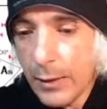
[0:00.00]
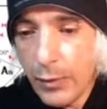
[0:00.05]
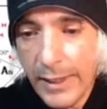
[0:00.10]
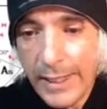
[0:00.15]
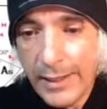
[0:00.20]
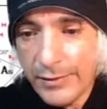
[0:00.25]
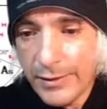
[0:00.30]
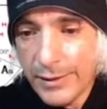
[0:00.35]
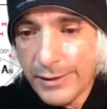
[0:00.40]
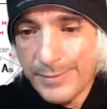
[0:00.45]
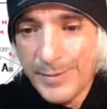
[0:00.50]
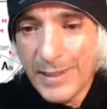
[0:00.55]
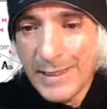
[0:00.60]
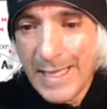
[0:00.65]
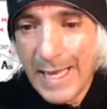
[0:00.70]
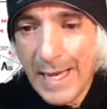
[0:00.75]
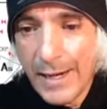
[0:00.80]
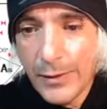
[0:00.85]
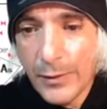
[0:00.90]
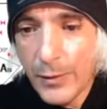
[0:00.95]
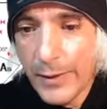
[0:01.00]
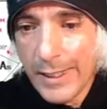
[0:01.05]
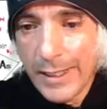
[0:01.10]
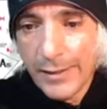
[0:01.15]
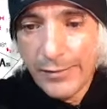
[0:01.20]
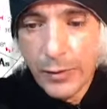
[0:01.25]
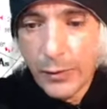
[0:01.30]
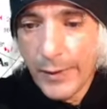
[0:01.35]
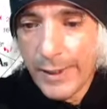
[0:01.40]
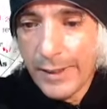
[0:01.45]
whatever, Saturn,
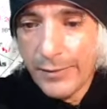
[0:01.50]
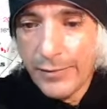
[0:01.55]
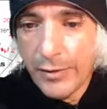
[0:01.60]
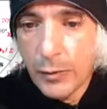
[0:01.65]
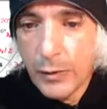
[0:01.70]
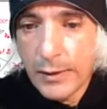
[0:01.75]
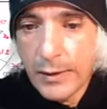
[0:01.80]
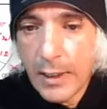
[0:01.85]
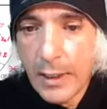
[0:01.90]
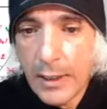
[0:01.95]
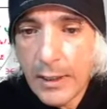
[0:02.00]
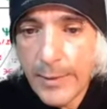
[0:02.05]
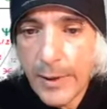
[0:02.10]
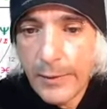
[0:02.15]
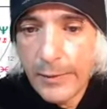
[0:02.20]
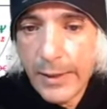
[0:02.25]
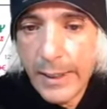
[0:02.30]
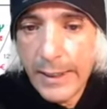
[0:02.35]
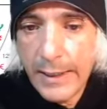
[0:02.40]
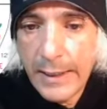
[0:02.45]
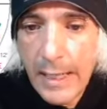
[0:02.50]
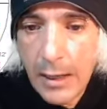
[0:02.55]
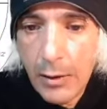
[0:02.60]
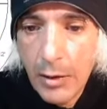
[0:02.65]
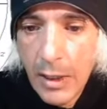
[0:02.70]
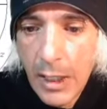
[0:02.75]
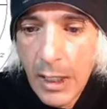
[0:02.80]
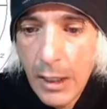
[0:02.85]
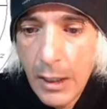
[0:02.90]
whatever, whatever, we'll talk about right now.